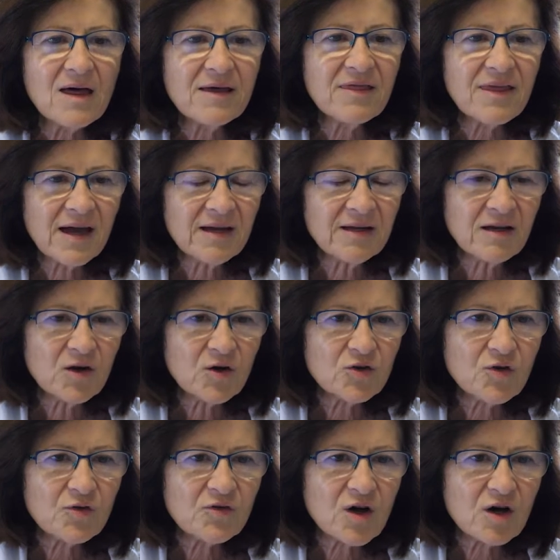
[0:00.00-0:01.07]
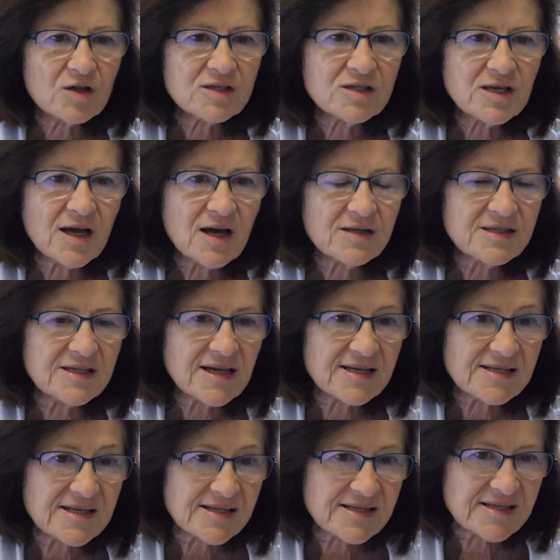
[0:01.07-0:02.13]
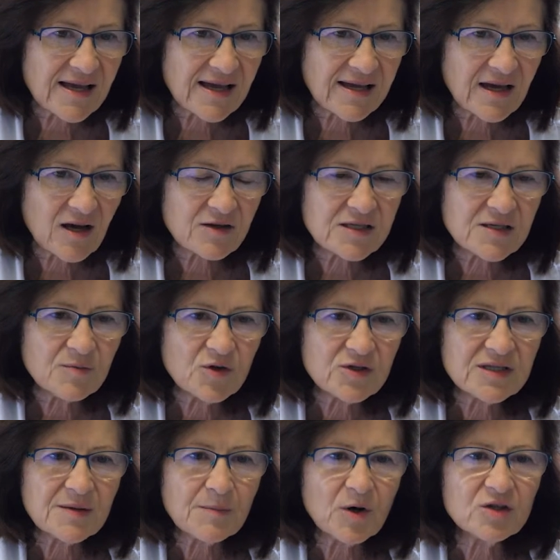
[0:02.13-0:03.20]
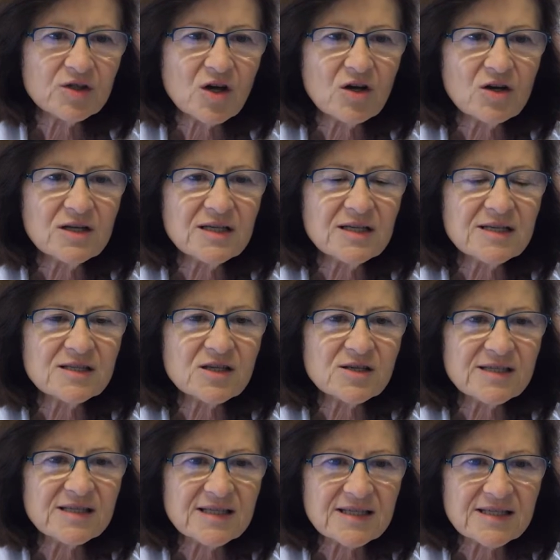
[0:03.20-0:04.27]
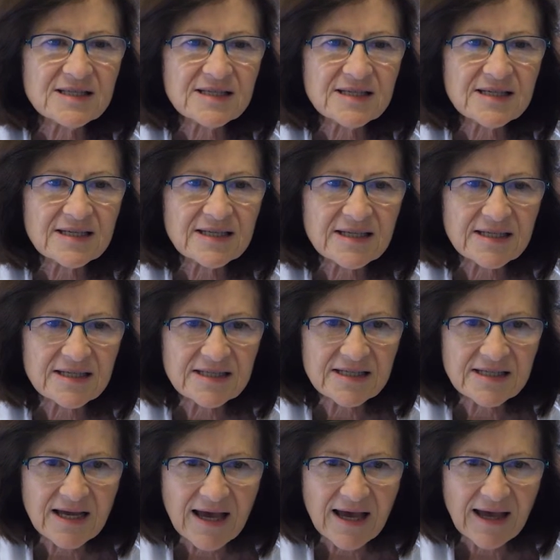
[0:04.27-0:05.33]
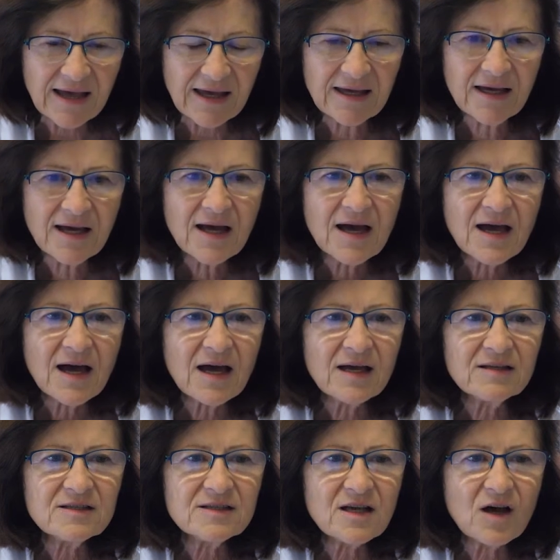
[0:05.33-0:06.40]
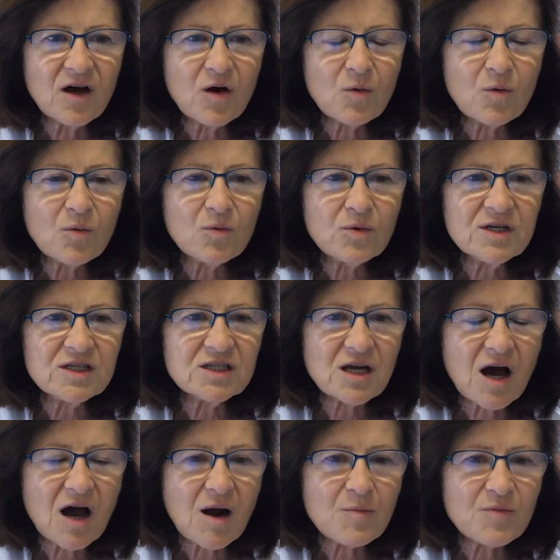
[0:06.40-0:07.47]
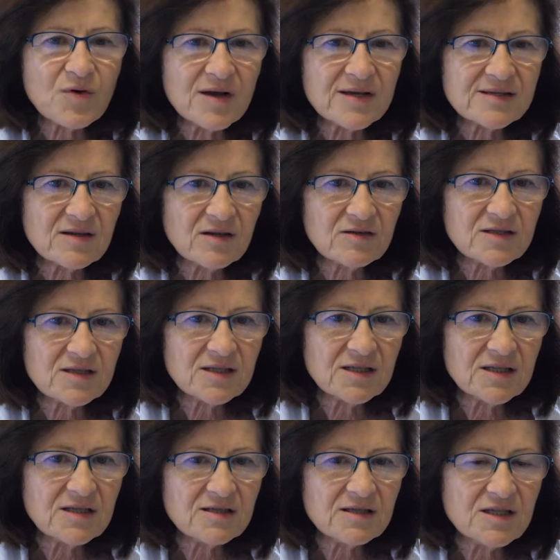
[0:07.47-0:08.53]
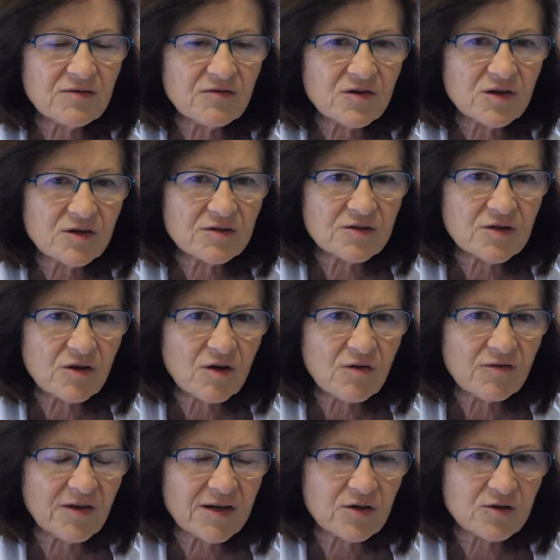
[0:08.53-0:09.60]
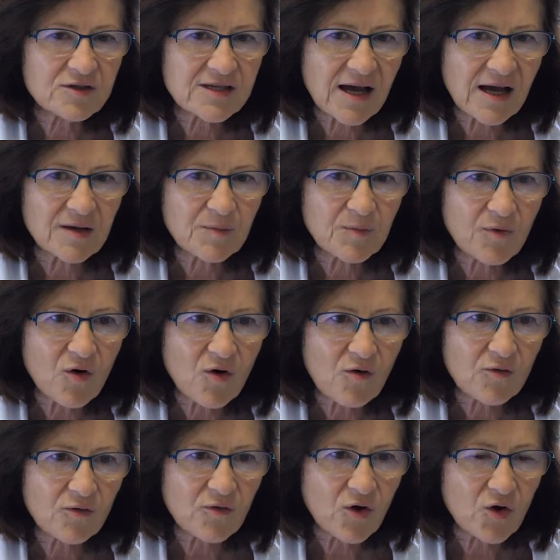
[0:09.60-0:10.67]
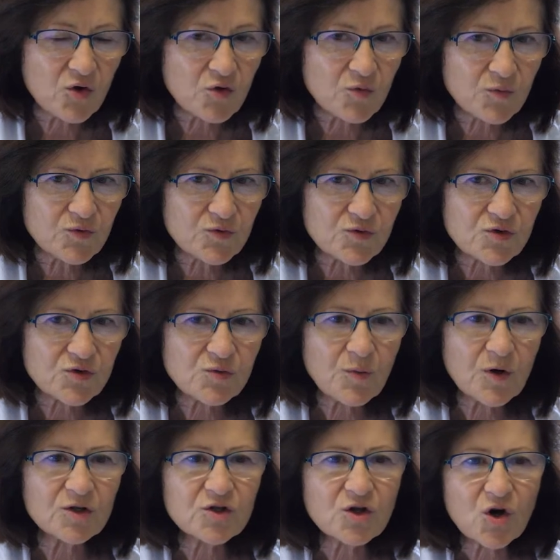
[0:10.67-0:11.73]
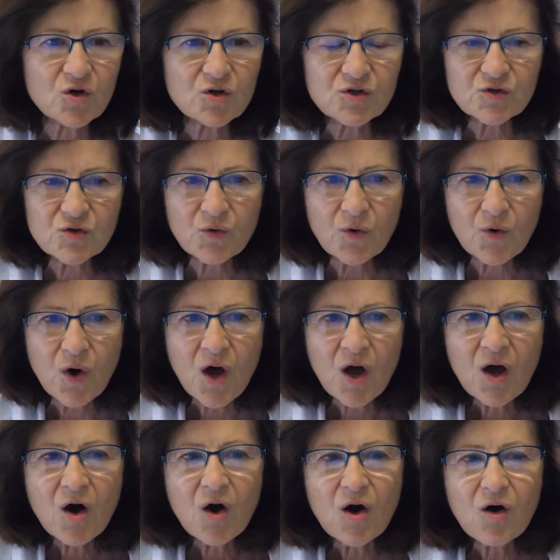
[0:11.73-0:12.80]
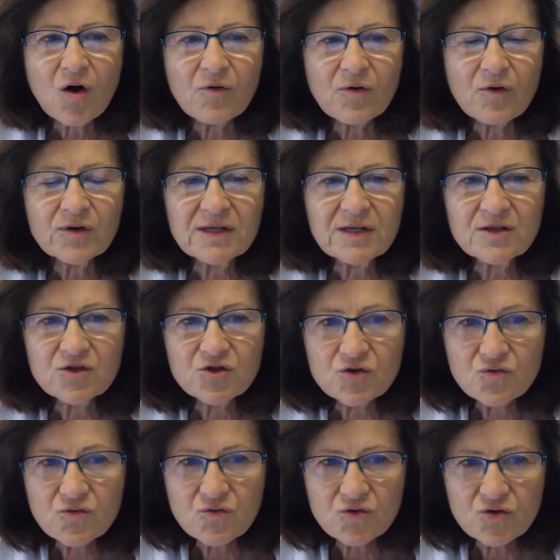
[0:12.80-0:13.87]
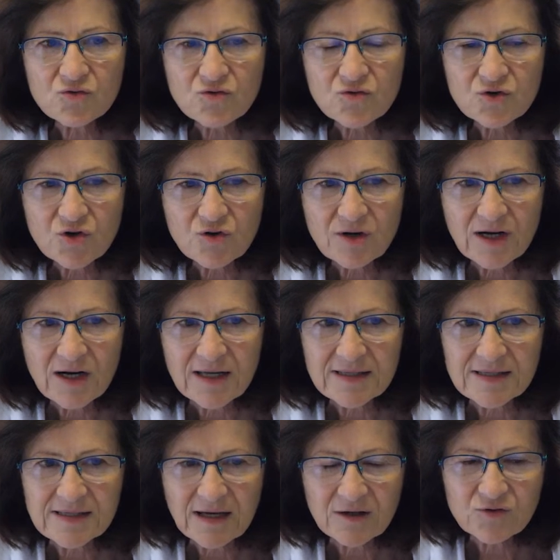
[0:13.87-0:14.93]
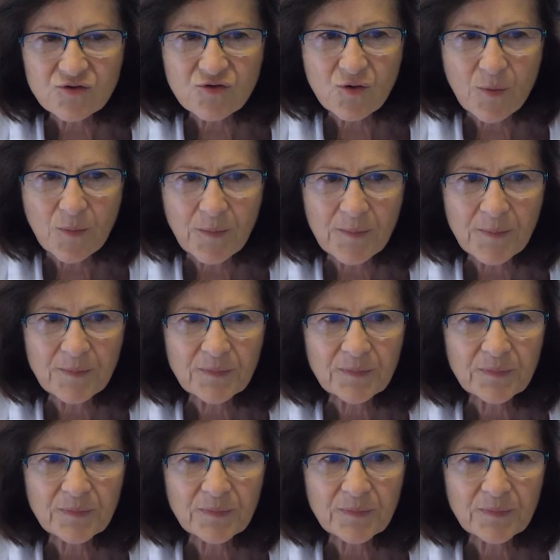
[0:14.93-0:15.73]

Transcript: Then you've got the anti-SSA antibody, but only the 60 KDA, and which are present in different phenotype of lupus, but also in Sjogren's syndrome.